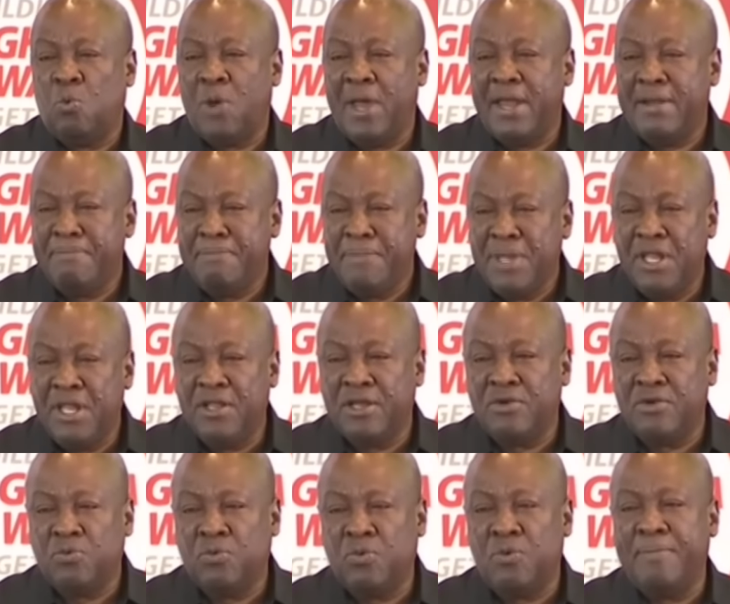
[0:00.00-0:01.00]
1
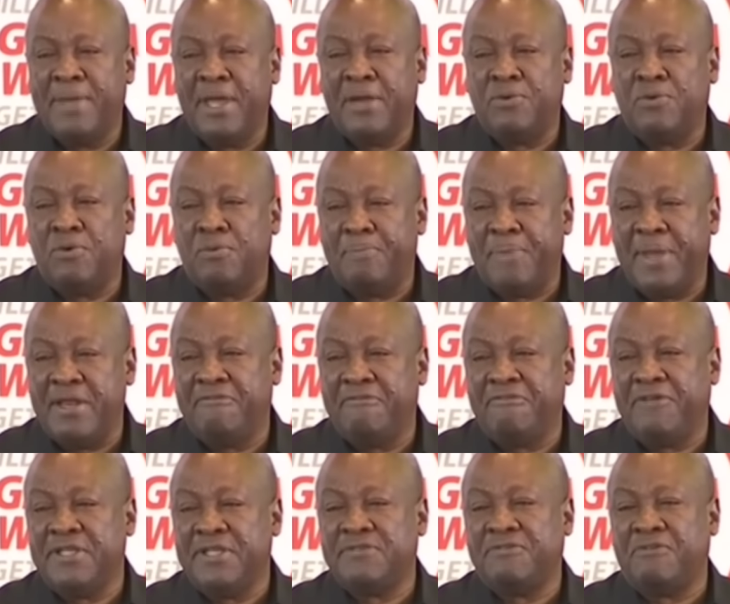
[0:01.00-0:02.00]
million women will
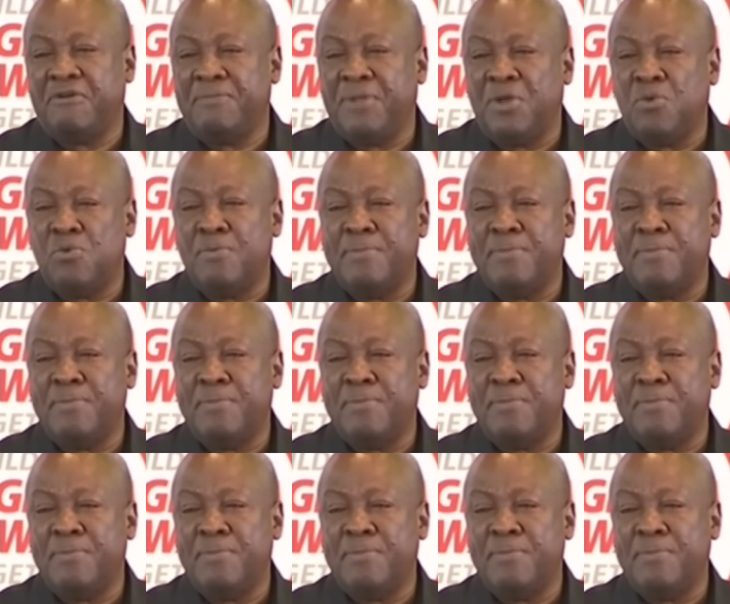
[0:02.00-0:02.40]
benefit from